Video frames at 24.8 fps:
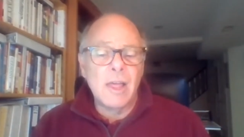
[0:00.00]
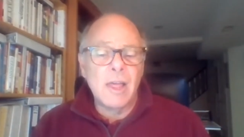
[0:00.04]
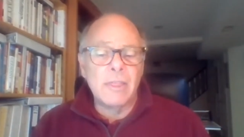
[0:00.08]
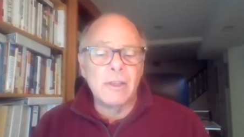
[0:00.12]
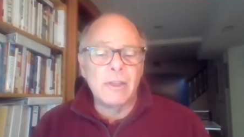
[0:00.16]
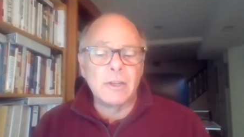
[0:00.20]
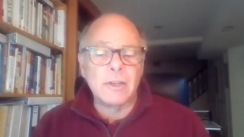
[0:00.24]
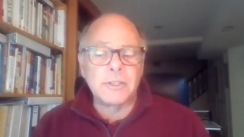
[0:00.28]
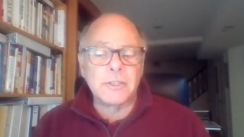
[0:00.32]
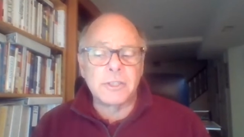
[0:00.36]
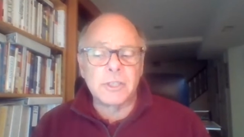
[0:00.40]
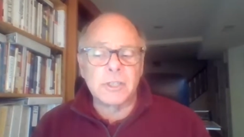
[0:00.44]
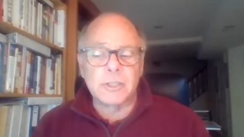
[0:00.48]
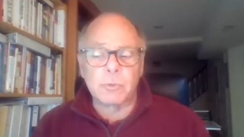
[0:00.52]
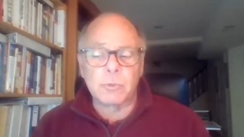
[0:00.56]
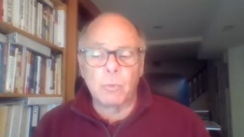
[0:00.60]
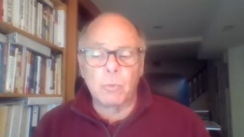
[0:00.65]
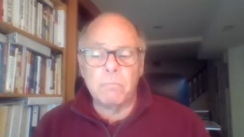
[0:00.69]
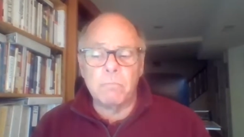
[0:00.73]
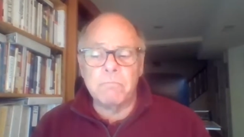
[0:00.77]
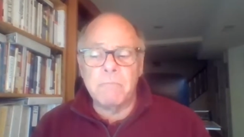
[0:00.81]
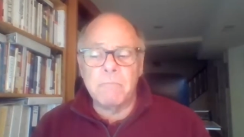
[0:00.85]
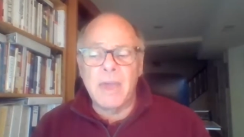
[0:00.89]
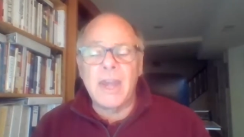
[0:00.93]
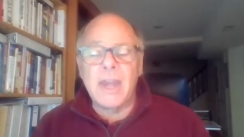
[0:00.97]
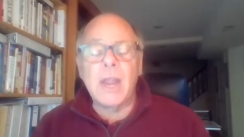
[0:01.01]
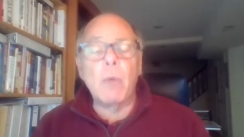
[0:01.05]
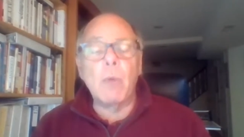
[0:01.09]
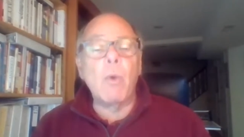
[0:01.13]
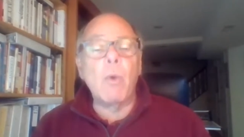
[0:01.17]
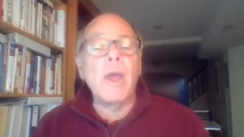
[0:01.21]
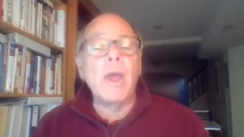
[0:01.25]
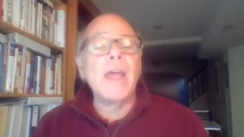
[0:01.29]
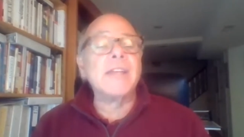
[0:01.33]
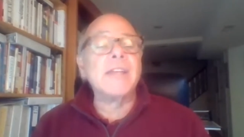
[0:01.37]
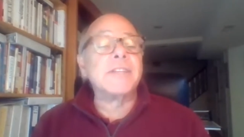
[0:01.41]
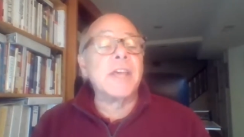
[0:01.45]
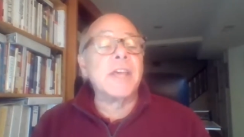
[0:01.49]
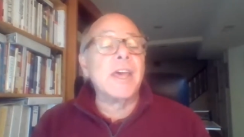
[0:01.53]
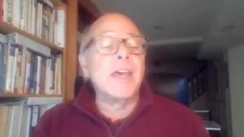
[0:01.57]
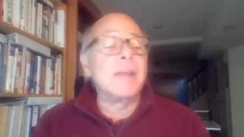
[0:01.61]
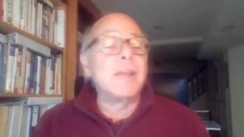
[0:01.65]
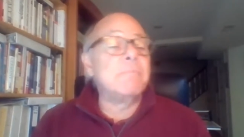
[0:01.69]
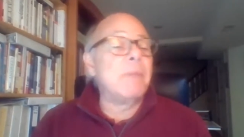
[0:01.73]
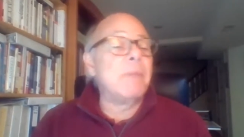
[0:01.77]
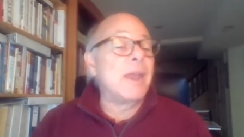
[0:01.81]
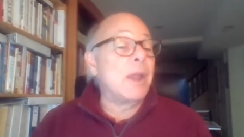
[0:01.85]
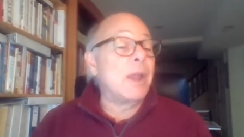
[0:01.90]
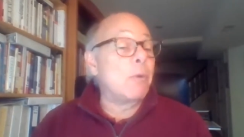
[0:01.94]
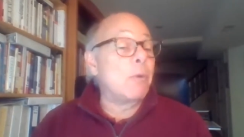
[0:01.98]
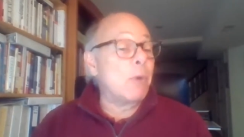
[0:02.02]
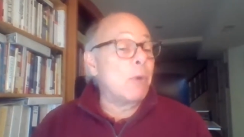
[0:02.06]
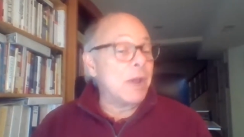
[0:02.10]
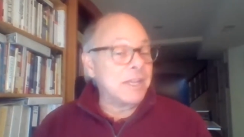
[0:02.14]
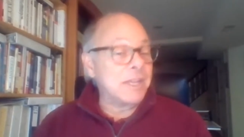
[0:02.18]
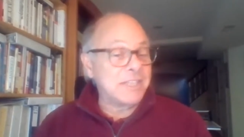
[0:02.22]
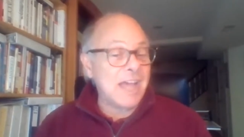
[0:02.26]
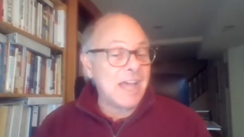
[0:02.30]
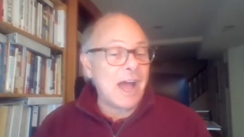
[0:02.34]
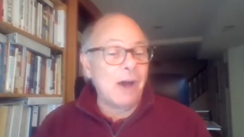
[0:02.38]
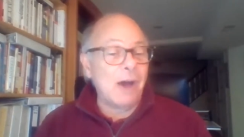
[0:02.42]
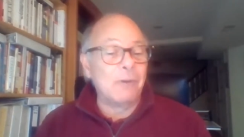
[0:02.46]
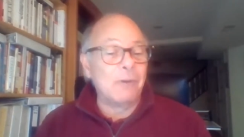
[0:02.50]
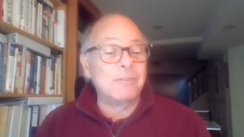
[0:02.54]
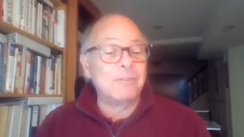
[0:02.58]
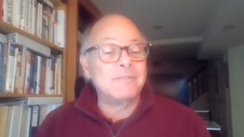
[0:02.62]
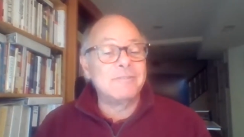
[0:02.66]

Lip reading: There's just many ways in, many ways out.